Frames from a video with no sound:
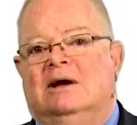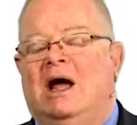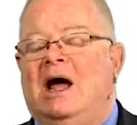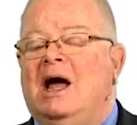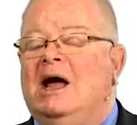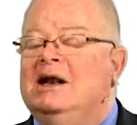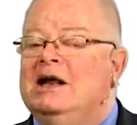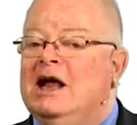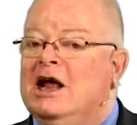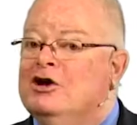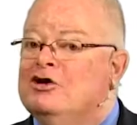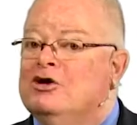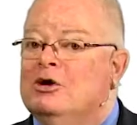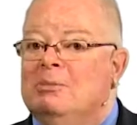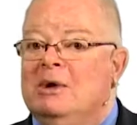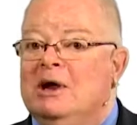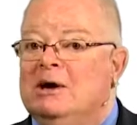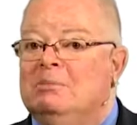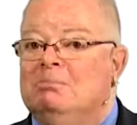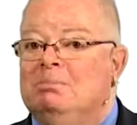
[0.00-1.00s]
and
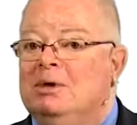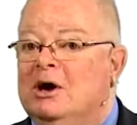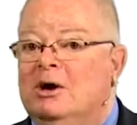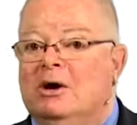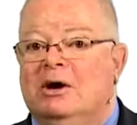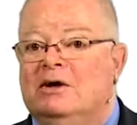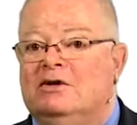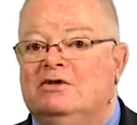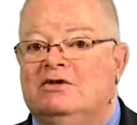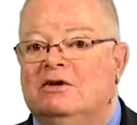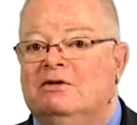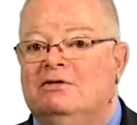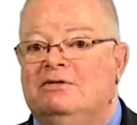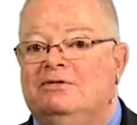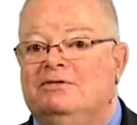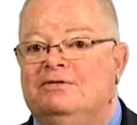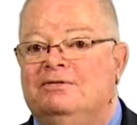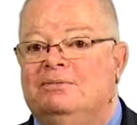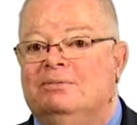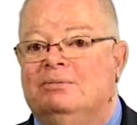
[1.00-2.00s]
intermittent periods of
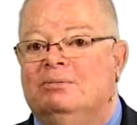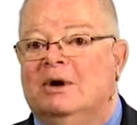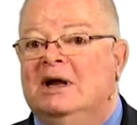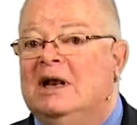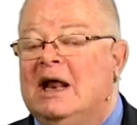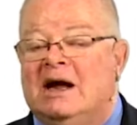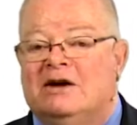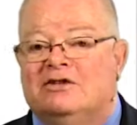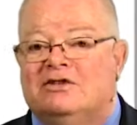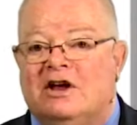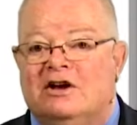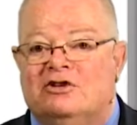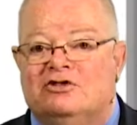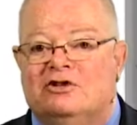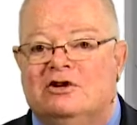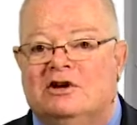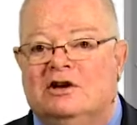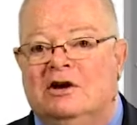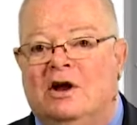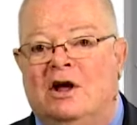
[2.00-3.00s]

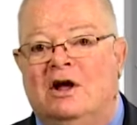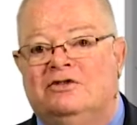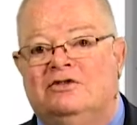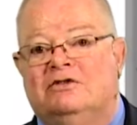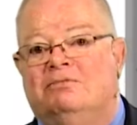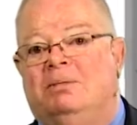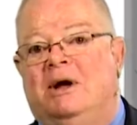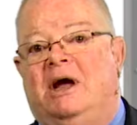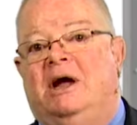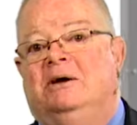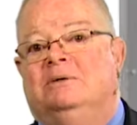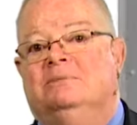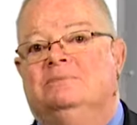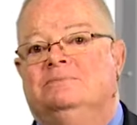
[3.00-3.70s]
relaxation and loss of pain.